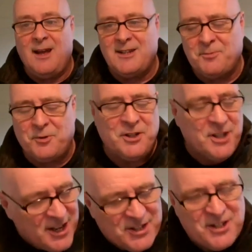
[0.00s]

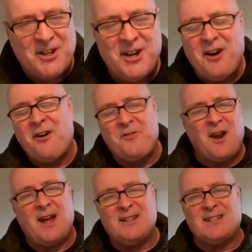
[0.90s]
exploitation of
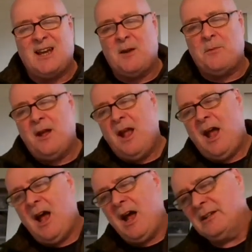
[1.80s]
the landscape,
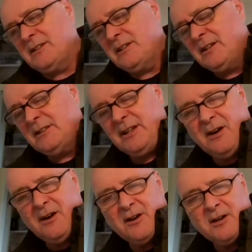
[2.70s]
and
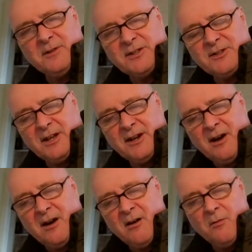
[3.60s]
the arguments that
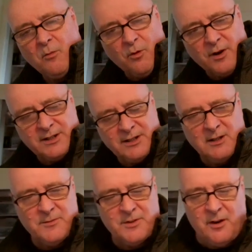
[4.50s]
are more in
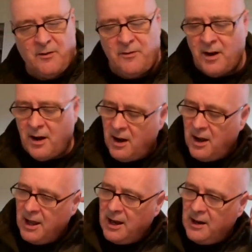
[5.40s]
terms of
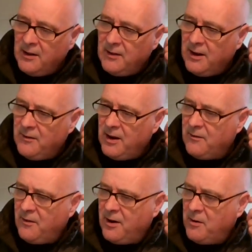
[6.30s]
in
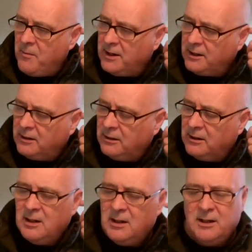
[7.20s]

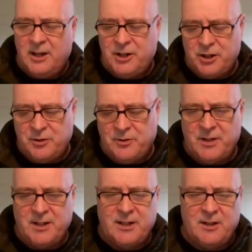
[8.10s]
environmental
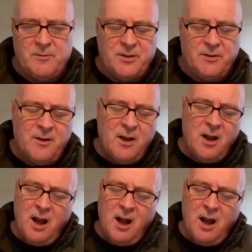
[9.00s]
issues, in terms of